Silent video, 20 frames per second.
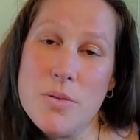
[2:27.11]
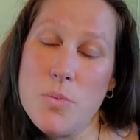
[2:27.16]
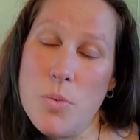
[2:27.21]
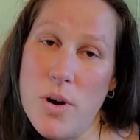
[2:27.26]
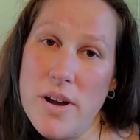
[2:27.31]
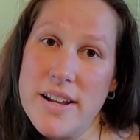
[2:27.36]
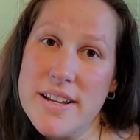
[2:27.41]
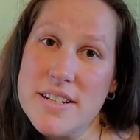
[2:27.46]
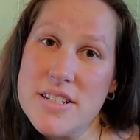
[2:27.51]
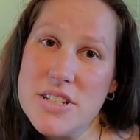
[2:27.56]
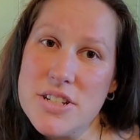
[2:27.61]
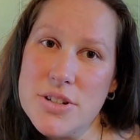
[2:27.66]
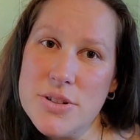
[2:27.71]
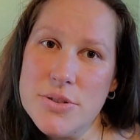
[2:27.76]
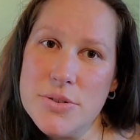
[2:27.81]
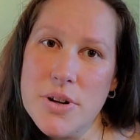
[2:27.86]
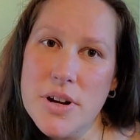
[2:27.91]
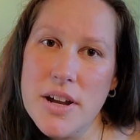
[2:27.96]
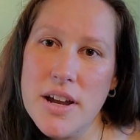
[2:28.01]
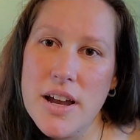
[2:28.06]
want it
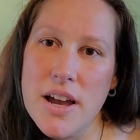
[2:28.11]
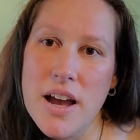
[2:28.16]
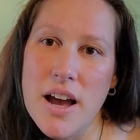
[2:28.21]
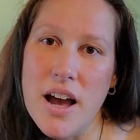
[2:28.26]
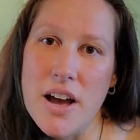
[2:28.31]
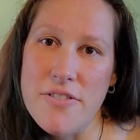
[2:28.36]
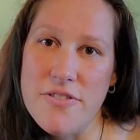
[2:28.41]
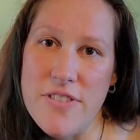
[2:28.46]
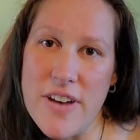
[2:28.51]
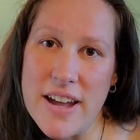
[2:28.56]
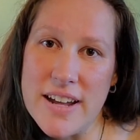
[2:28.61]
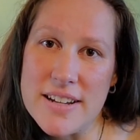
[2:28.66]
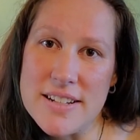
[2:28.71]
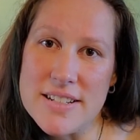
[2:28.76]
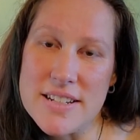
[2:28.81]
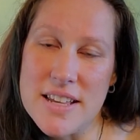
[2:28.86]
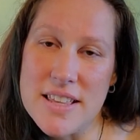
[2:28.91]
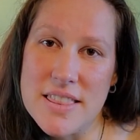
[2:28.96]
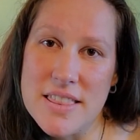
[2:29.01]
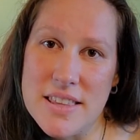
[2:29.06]
to
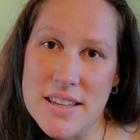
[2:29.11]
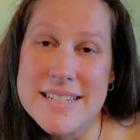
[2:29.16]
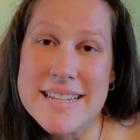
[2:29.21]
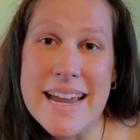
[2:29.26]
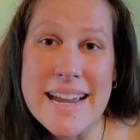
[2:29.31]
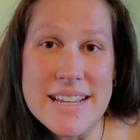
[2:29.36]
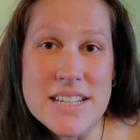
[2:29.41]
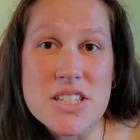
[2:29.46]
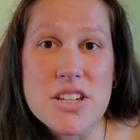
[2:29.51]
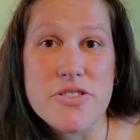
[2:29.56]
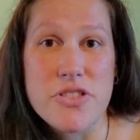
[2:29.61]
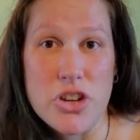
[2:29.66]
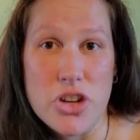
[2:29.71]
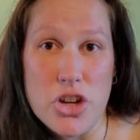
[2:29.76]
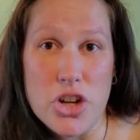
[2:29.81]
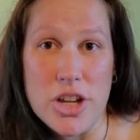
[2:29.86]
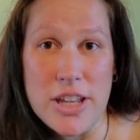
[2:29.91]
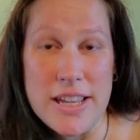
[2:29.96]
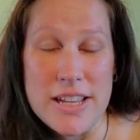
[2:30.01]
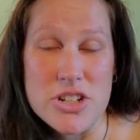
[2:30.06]
affect the taste of the
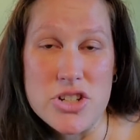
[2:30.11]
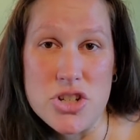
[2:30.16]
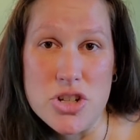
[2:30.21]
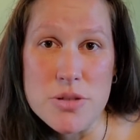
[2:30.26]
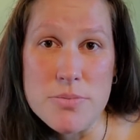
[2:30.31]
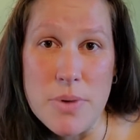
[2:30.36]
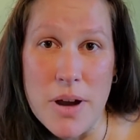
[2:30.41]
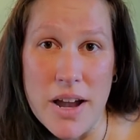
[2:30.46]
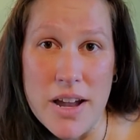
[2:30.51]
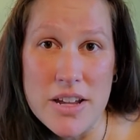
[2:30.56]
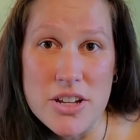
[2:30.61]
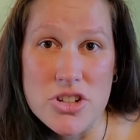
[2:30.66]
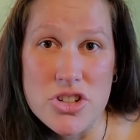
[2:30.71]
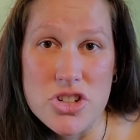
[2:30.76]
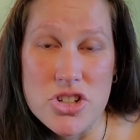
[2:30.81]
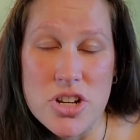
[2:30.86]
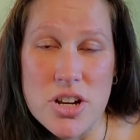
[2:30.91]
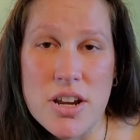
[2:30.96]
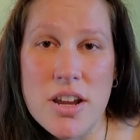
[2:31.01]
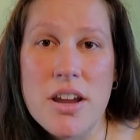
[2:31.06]
cookie too
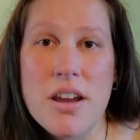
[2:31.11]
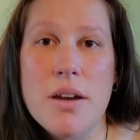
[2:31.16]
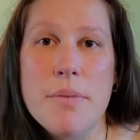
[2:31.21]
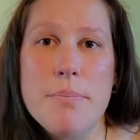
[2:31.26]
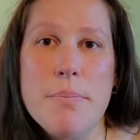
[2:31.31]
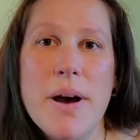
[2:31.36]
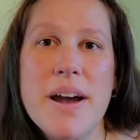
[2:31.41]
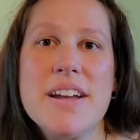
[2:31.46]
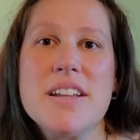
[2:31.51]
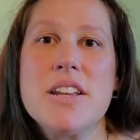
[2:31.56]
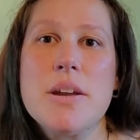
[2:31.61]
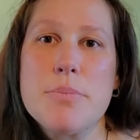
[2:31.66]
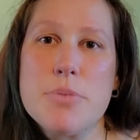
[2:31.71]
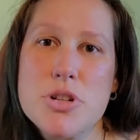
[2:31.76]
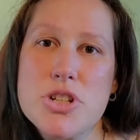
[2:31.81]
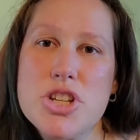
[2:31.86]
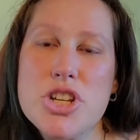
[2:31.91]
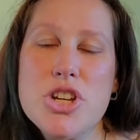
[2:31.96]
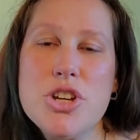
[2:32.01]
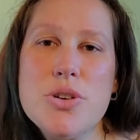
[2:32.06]
much. But
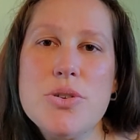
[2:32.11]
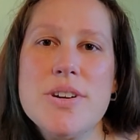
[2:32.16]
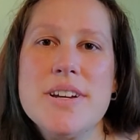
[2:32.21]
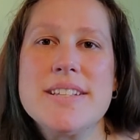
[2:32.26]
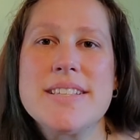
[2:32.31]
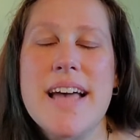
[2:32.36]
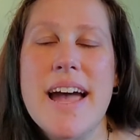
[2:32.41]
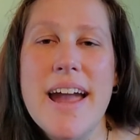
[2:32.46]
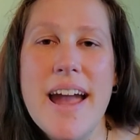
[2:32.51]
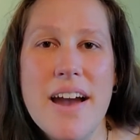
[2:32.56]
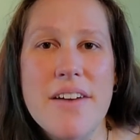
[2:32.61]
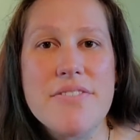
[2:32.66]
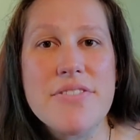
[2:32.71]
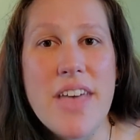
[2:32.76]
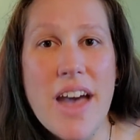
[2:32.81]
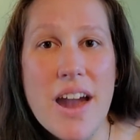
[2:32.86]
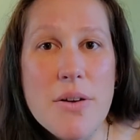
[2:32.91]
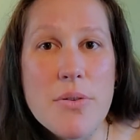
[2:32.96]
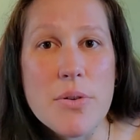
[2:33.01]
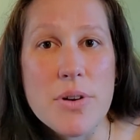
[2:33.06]
number 2 is I have
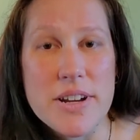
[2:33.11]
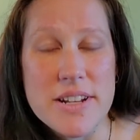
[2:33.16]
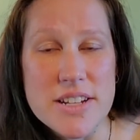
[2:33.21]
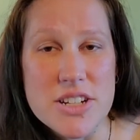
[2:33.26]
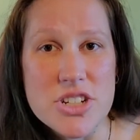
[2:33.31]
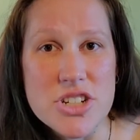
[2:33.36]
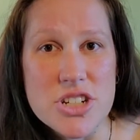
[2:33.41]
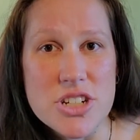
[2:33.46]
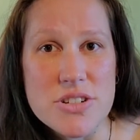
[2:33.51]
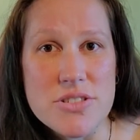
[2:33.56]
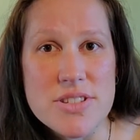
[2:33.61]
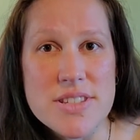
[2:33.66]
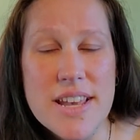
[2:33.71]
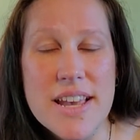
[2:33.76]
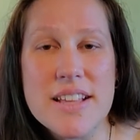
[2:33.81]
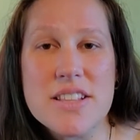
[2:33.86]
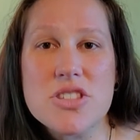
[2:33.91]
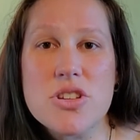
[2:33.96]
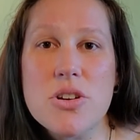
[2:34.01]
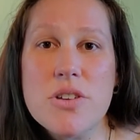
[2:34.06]
thyroid issues,
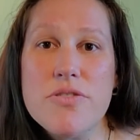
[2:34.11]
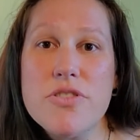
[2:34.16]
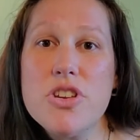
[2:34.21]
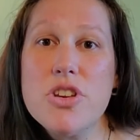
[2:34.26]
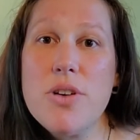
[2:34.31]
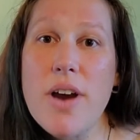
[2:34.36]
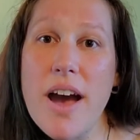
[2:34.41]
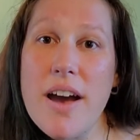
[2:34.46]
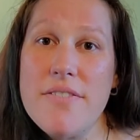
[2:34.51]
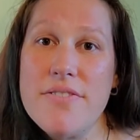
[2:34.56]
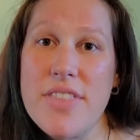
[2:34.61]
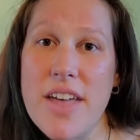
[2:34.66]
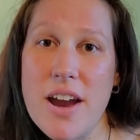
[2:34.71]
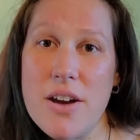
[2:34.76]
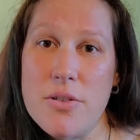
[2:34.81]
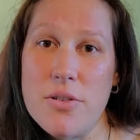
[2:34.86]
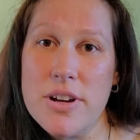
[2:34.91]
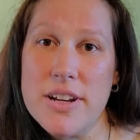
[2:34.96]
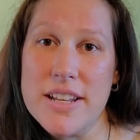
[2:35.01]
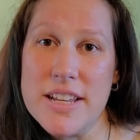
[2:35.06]
and so if you have
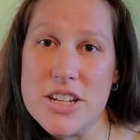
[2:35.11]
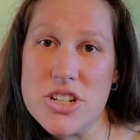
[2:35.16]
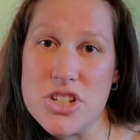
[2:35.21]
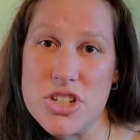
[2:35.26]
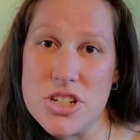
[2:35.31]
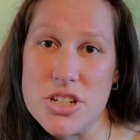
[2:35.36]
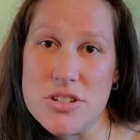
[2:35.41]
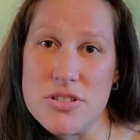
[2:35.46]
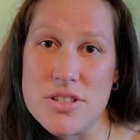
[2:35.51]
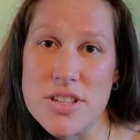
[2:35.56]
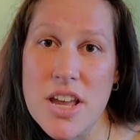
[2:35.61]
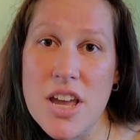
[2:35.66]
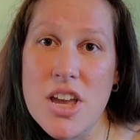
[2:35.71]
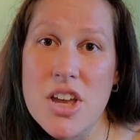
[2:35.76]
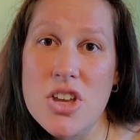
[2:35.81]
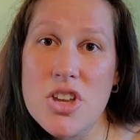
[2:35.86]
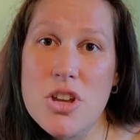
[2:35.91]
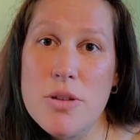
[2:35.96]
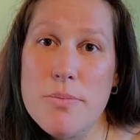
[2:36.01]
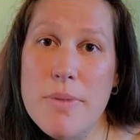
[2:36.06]
thyroid issues,
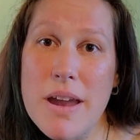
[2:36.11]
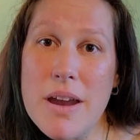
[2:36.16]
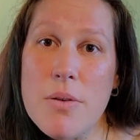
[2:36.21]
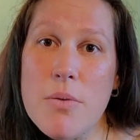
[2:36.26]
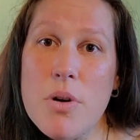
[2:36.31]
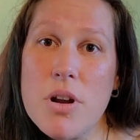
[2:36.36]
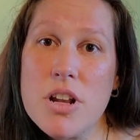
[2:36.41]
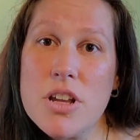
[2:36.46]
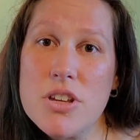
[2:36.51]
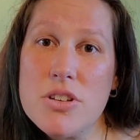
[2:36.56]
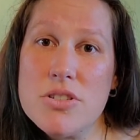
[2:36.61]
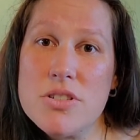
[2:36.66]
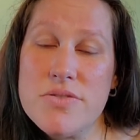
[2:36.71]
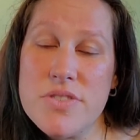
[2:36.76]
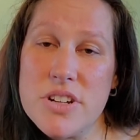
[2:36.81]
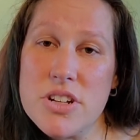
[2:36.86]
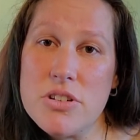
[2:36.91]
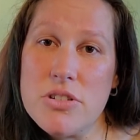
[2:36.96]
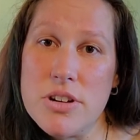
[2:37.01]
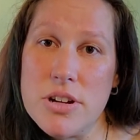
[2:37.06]
you may want to use
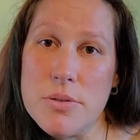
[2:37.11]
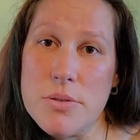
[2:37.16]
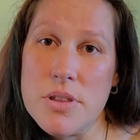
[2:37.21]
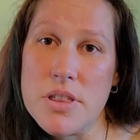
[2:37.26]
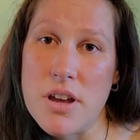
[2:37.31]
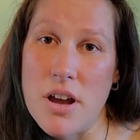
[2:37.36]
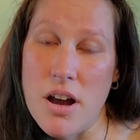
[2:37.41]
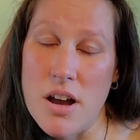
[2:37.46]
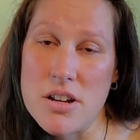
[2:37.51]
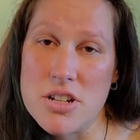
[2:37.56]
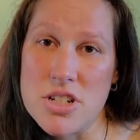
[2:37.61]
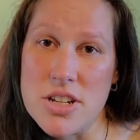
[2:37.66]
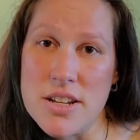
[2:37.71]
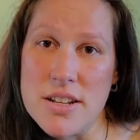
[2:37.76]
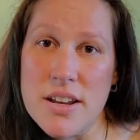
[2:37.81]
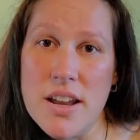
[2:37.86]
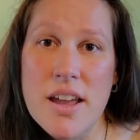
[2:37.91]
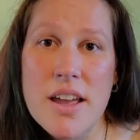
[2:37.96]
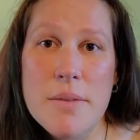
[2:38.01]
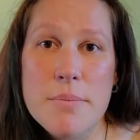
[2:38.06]
fenugreek with
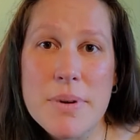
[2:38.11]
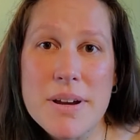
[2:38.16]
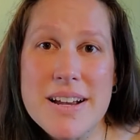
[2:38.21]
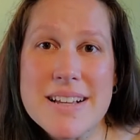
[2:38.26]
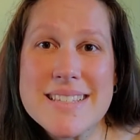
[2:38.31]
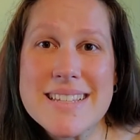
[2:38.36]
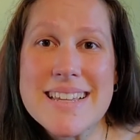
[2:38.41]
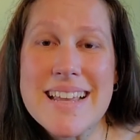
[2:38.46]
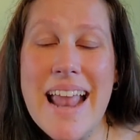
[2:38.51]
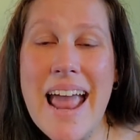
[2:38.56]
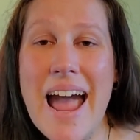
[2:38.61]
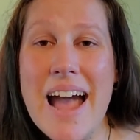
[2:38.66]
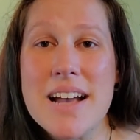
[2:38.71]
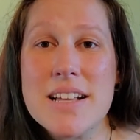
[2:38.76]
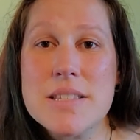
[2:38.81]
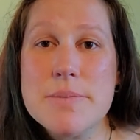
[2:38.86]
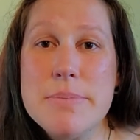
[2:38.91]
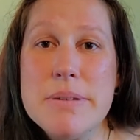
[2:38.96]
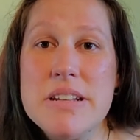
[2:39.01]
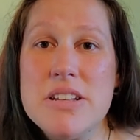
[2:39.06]
caution, because it
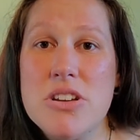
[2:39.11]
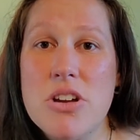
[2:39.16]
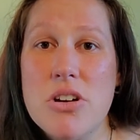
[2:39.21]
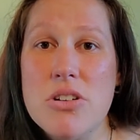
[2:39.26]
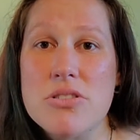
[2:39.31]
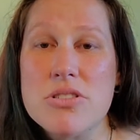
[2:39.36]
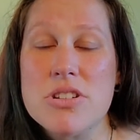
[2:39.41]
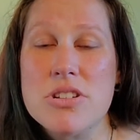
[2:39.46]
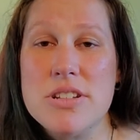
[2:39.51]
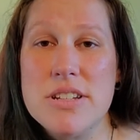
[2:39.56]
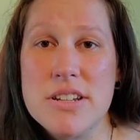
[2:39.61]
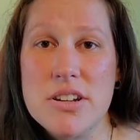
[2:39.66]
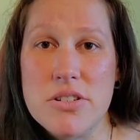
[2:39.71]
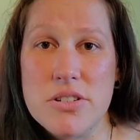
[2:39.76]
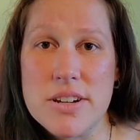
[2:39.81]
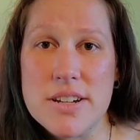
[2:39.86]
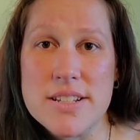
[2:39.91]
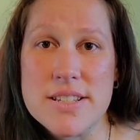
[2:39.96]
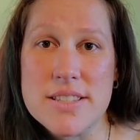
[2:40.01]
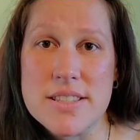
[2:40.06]
has been known to
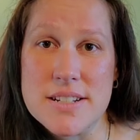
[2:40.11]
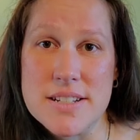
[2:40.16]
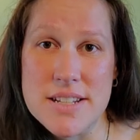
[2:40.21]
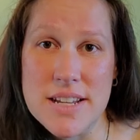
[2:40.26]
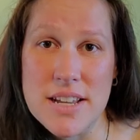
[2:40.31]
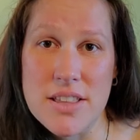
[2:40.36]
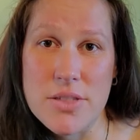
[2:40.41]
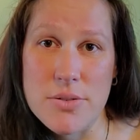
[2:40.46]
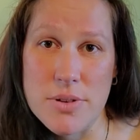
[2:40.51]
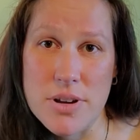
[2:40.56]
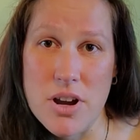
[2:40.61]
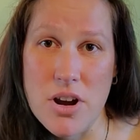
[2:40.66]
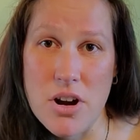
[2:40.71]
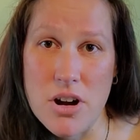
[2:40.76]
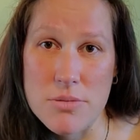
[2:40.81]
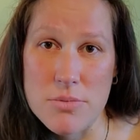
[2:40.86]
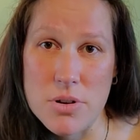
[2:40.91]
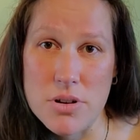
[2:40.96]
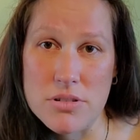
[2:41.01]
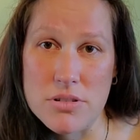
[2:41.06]
decrease the T3
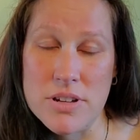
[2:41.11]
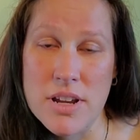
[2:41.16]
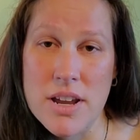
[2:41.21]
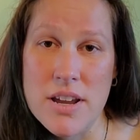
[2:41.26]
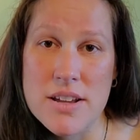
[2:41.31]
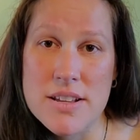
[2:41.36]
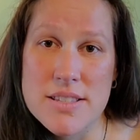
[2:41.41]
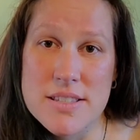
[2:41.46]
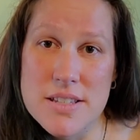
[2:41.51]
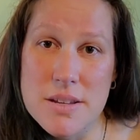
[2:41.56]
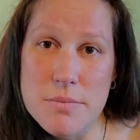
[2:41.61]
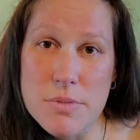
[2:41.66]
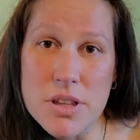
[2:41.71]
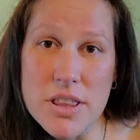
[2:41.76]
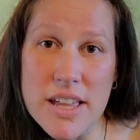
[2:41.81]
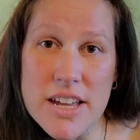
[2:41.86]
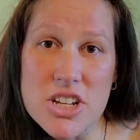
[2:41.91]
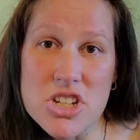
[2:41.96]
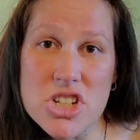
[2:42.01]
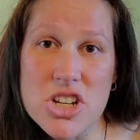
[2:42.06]
hormone
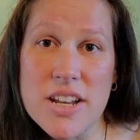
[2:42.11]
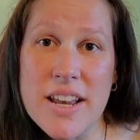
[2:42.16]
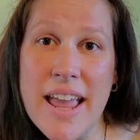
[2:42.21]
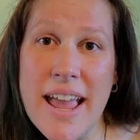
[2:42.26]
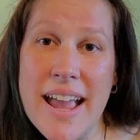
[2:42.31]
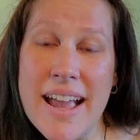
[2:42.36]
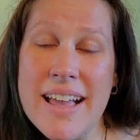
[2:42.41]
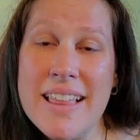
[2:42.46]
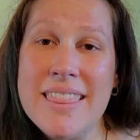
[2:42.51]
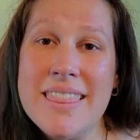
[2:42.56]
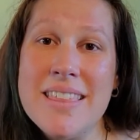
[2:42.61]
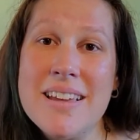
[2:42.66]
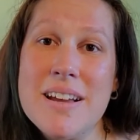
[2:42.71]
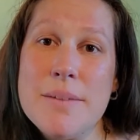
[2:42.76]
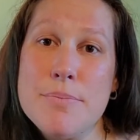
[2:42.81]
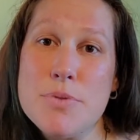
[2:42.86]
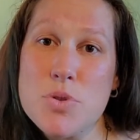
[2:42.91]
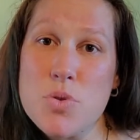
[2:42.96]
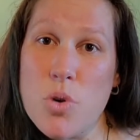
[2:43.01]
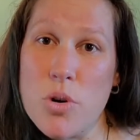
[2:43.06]
stimulation and the
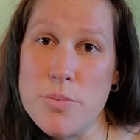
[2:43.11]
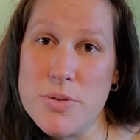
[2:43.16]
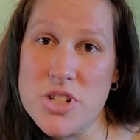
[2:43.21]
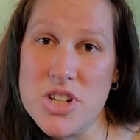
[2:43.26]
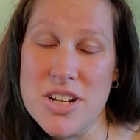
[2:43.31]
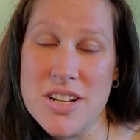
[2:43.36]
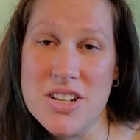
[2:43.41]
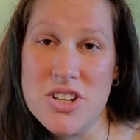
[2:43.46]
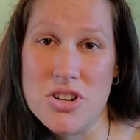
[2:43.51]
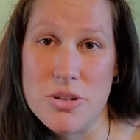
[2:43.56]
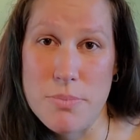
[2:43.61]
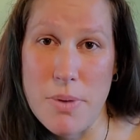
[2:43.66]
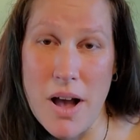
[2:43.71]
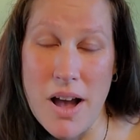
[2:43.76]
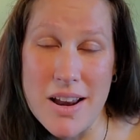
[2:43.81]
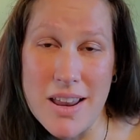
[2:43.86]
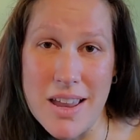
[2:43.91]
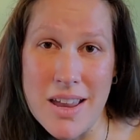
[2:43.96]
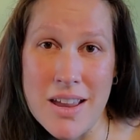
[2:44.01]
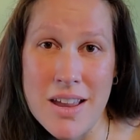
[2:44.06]
absorption in your
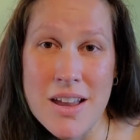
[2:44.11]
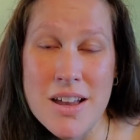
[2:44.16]
body.